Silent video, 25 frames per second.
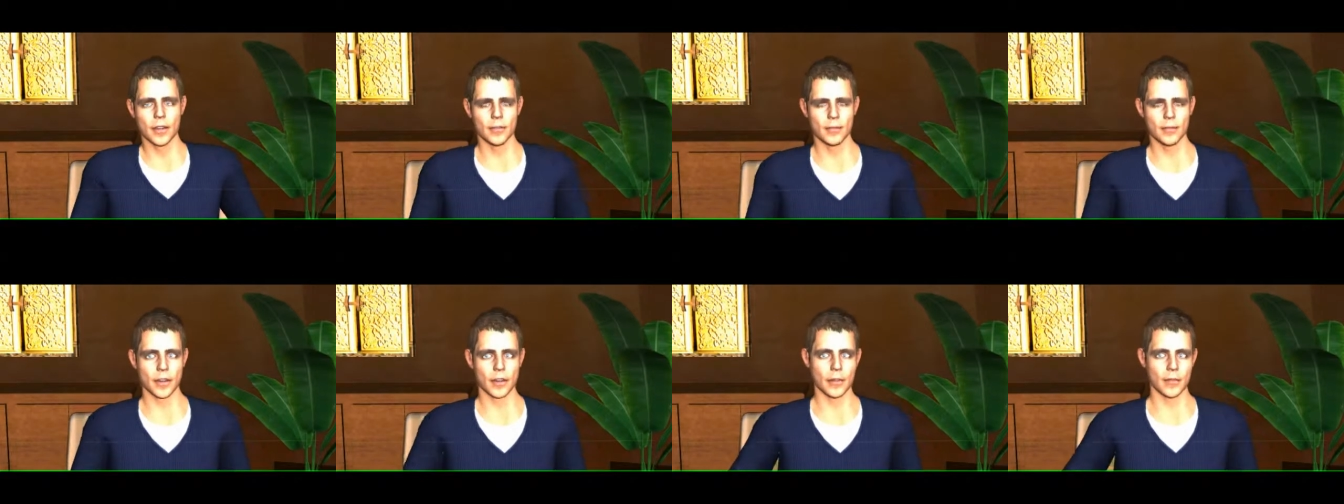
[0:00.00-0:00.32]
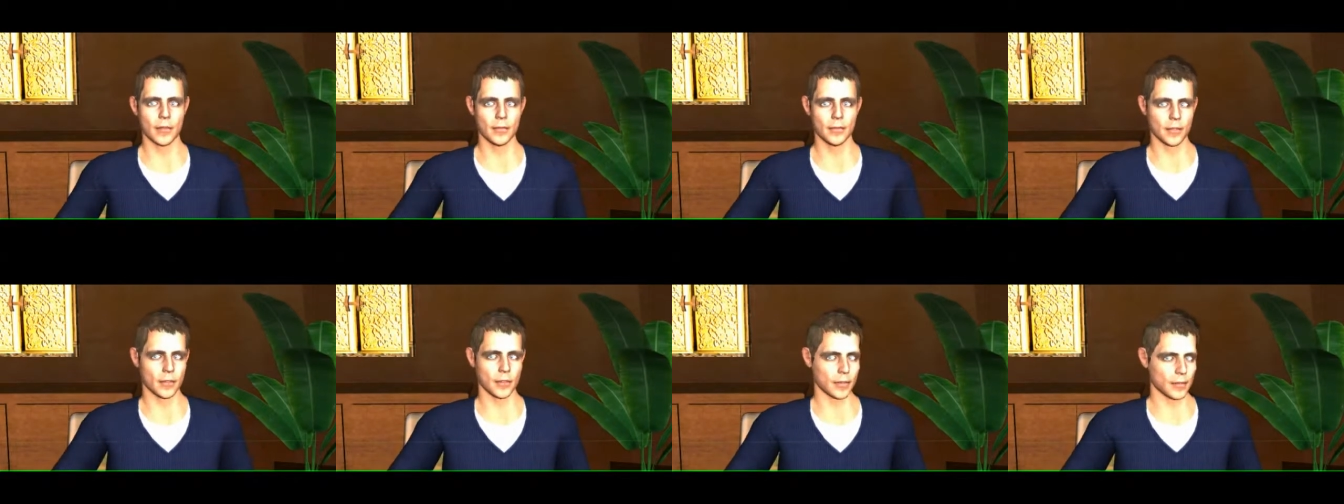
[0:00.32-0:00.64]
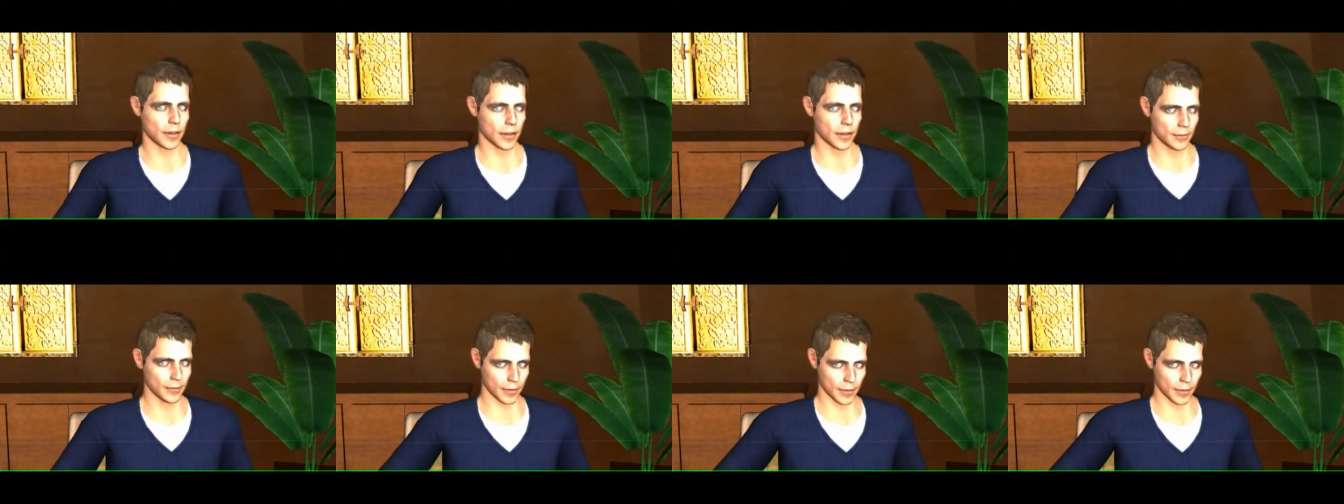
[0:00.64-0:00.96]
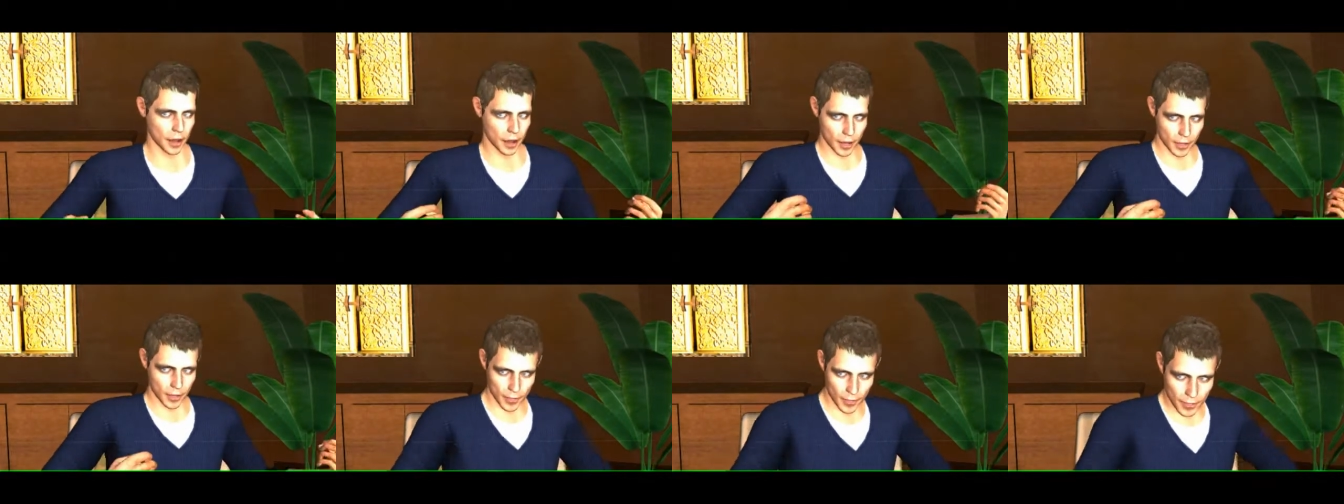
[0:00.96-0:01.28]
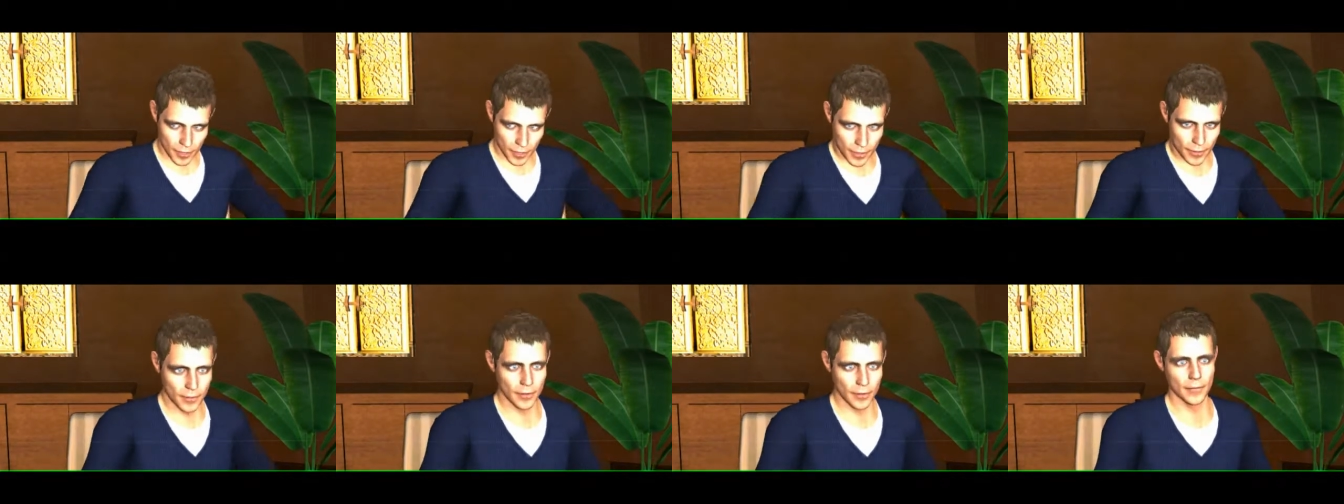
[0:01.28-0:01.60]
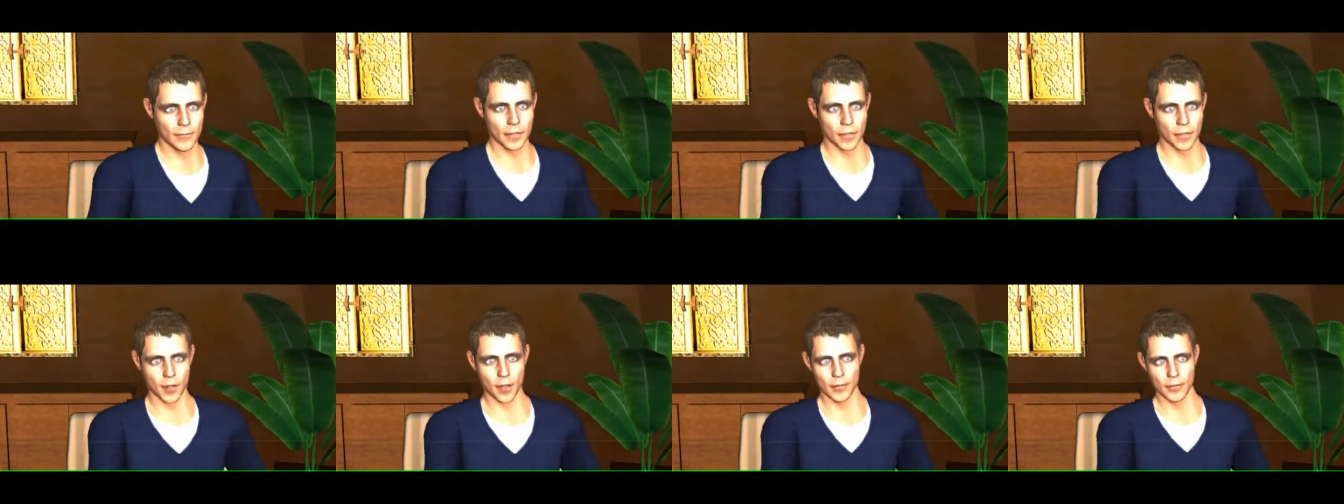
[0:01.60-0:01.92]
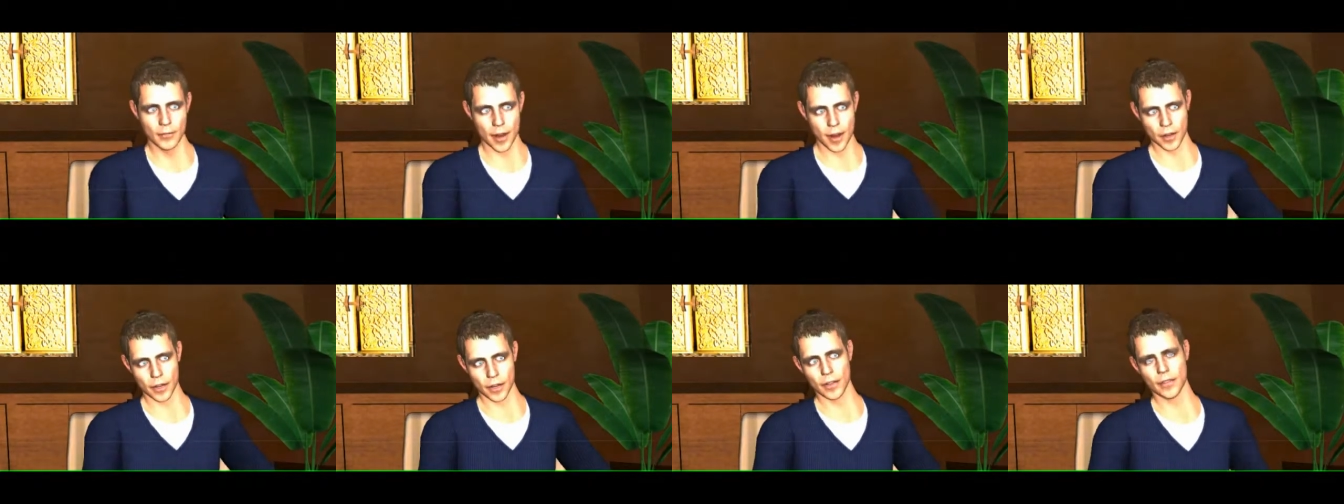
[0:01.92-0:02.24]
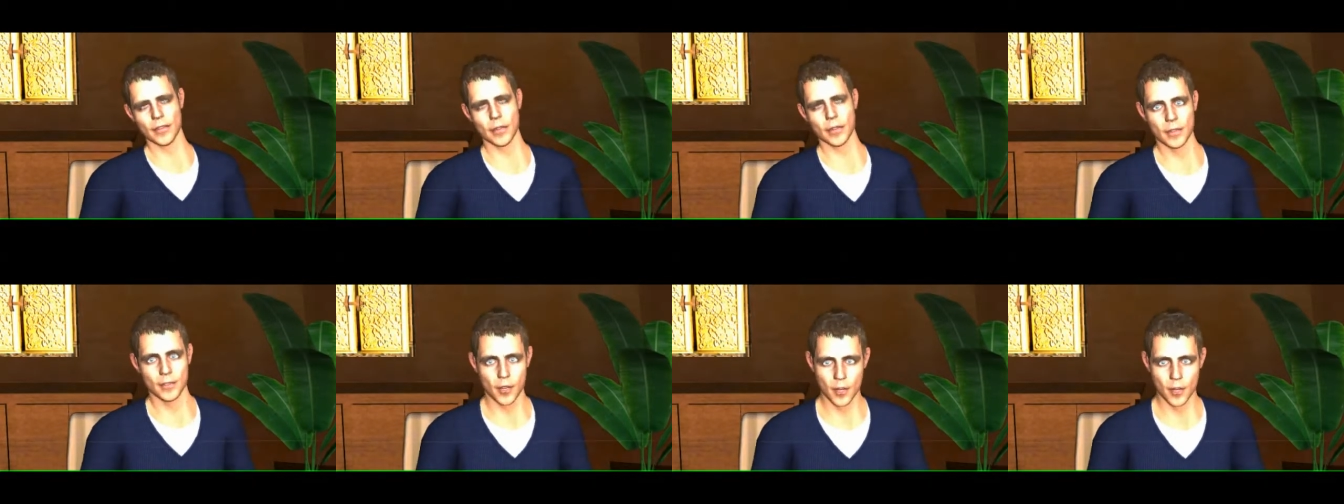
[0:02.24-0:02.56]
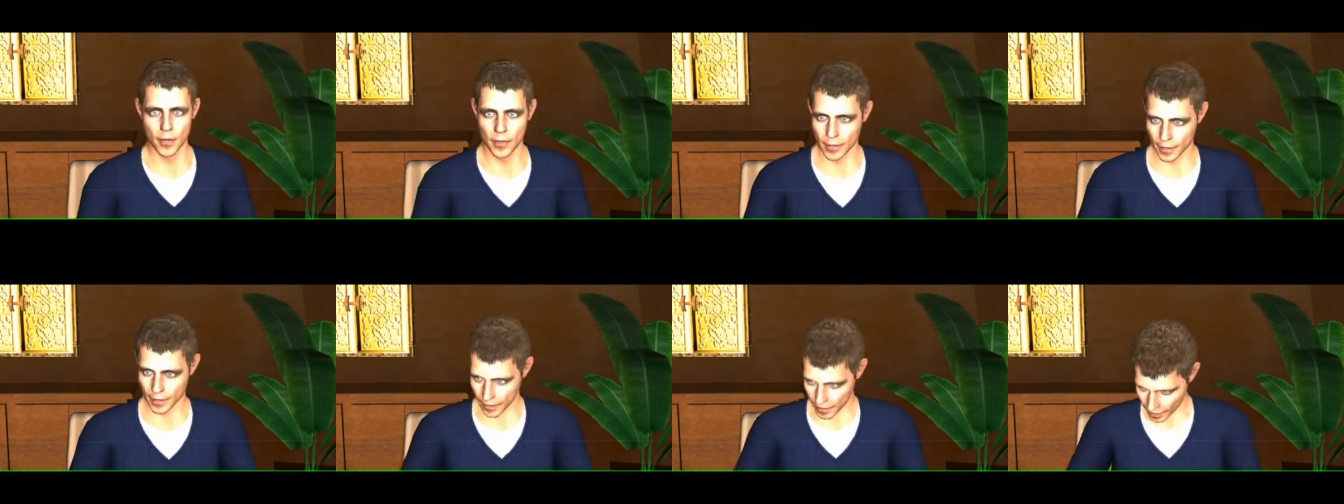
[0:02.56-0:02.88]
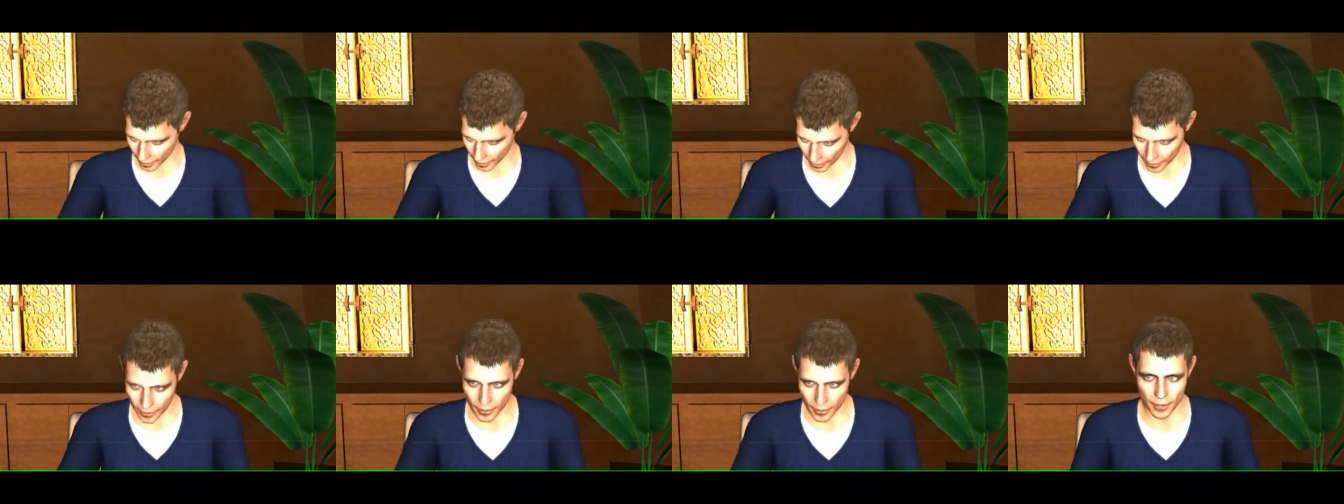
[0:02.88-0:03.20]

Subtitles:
have happened in Dull for several hundred years,